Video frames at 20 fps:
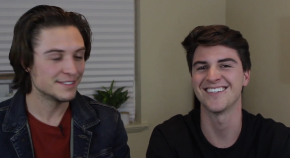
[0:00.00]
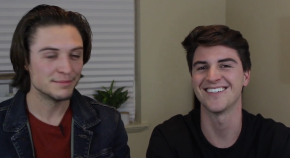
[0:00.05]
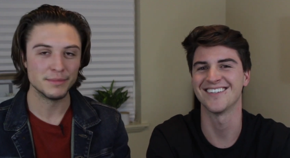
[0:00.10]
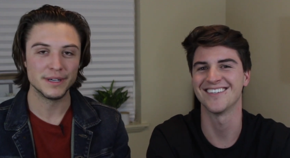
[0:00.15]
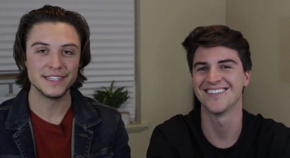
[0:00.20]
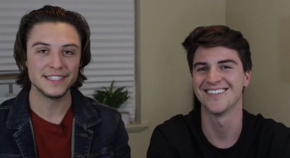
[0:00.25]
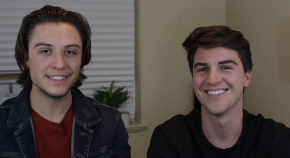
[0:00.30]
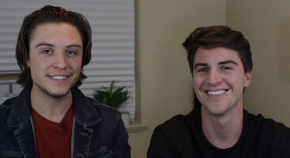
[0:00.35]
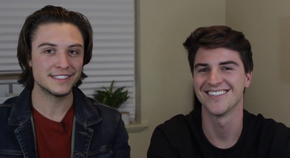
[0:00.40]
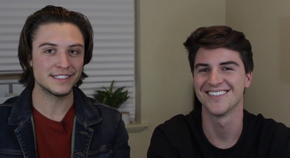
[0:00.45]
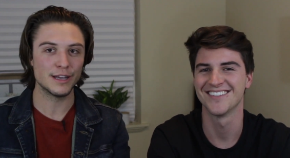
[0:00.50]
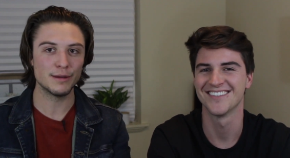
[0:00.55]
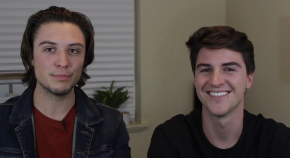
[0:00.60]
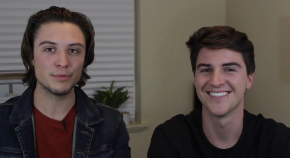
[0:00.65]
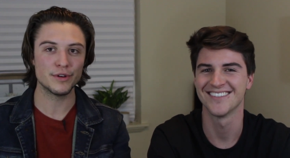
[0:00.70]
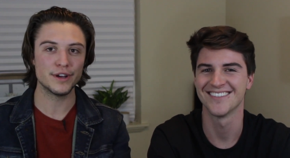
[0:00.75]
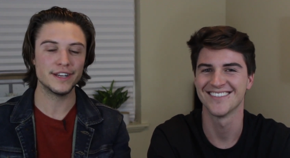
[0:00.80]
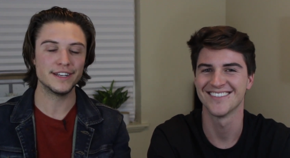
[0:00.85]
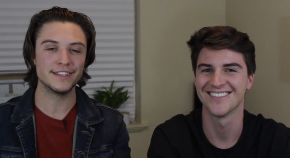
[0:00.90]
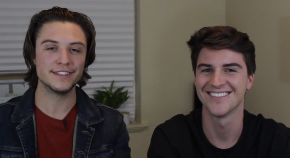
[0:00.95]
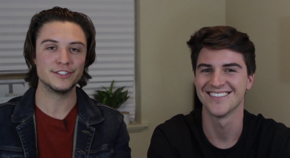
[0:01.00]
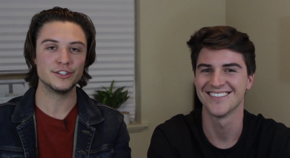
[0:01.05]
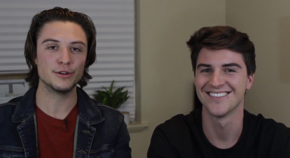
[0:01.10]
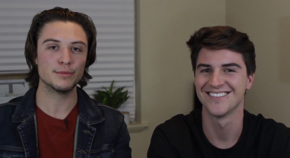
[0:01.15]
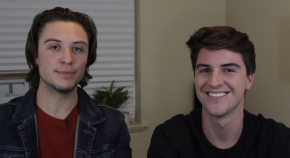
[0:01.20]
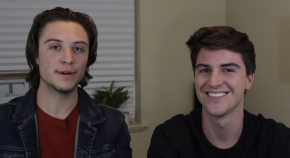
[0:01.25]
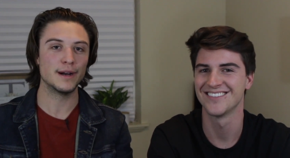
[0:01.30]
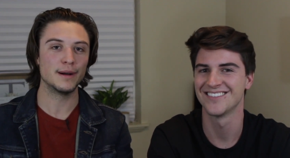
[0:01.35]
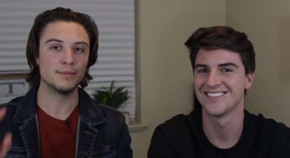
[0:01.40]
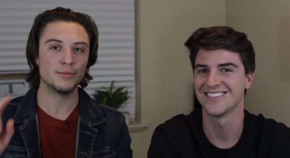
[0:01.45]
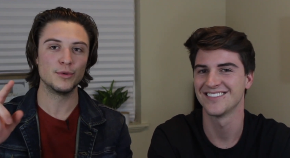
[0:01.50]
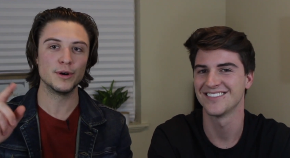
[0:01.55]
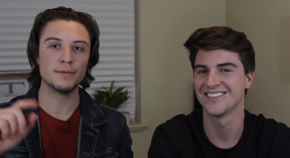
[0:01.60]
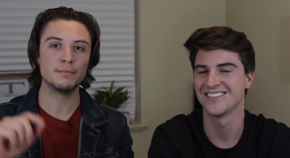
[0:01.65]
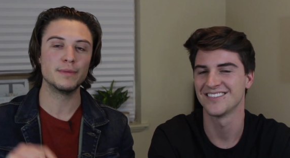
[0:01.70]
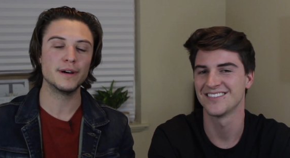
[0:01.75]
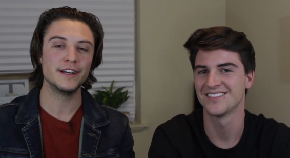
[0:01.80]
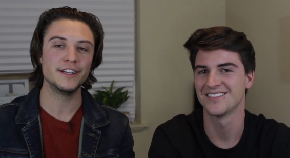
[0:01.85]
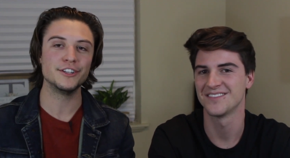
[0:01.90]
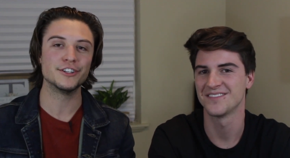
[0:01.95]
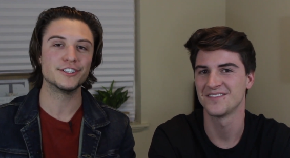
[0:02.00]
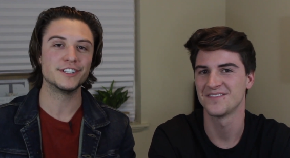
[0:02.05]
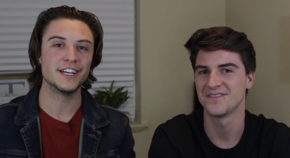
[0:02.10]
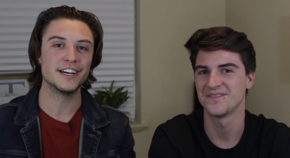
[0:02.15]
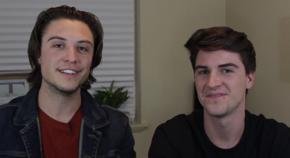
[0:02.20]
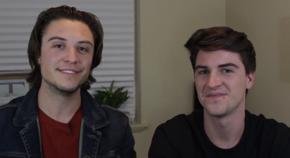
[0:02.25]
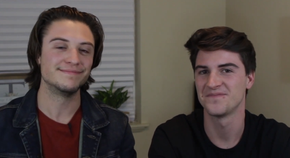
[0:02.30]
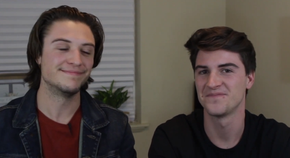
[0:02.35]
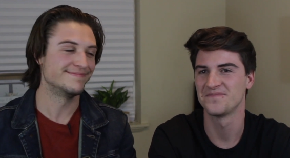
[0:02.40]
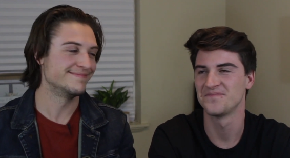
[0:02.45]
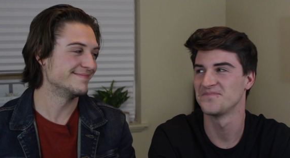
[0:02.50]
Speaker 1: Money's separated, no problem. One button, you're done.